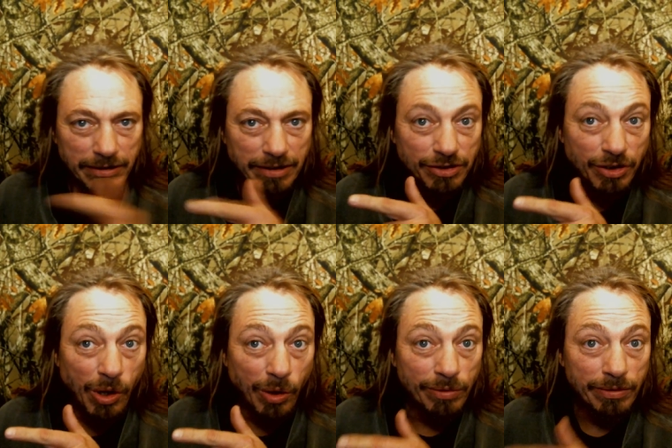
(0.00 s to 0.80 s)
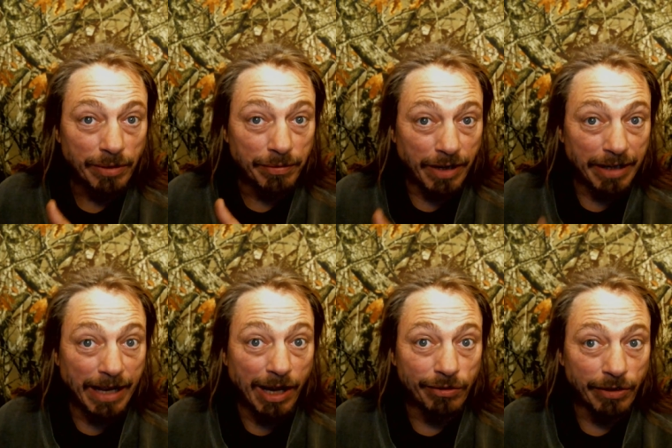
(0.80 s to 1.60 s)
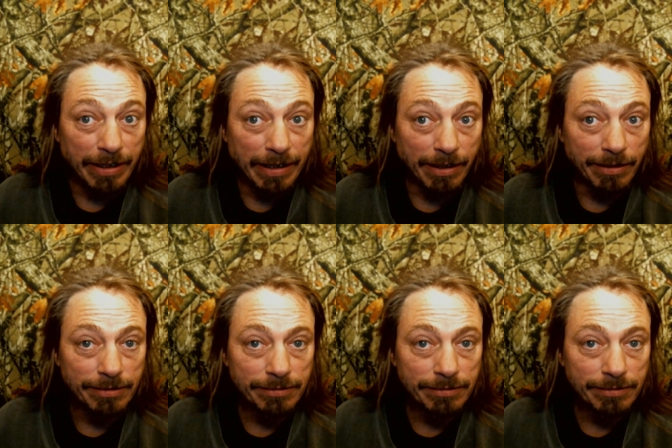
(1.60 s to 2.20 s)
Let's go find out right now.